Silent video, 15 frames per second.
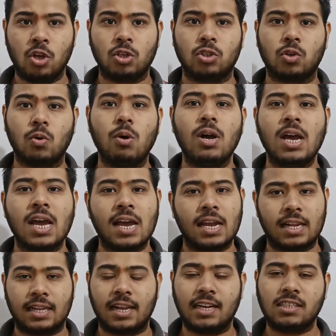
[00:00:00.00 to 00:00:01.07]
So
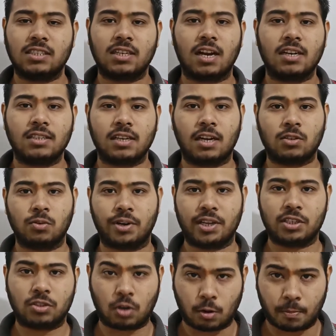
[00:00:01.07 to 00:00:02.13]
let's start our
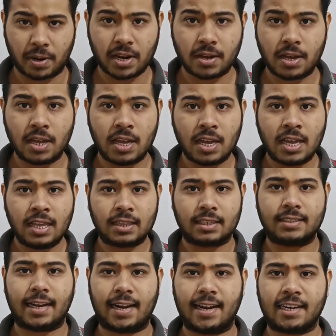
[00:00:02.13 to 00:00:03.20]
today's topic, the
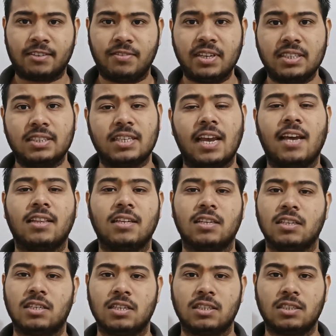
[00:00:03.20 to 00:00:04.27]
dielectrics and the
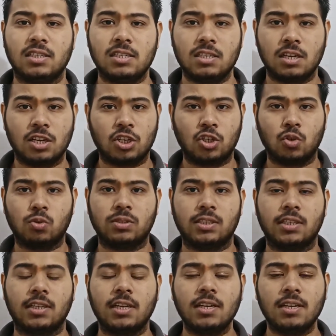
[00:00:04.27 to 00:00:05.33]
resistors used
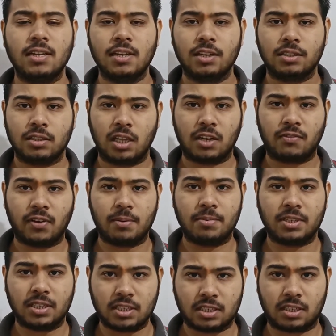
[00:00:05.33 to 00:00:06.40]
in the thick film
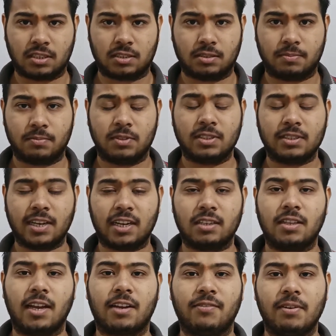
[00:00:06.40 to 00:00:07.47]
resistors, thick
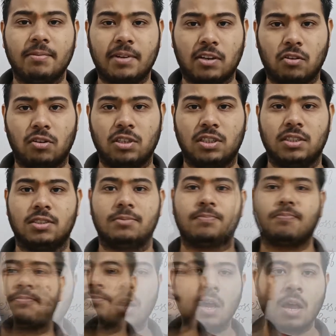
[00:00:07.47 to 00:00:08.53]
film technology.
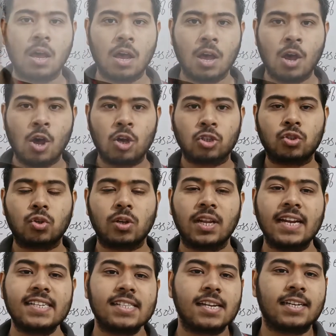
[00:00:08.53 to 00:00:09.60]
So
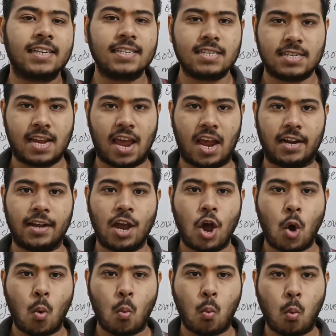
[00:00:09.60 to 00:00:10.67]
let's understand
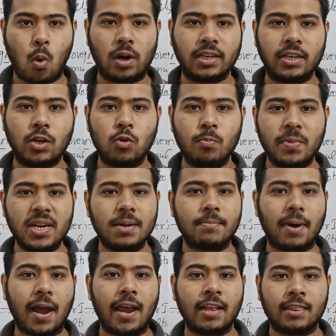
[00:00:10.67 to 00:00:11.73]
what do you mean
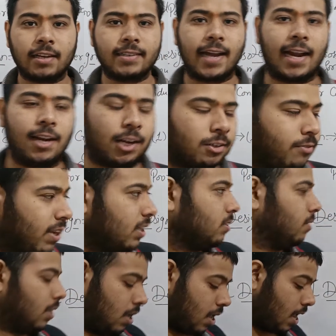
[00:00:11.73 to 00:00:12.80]
by the dielectrics.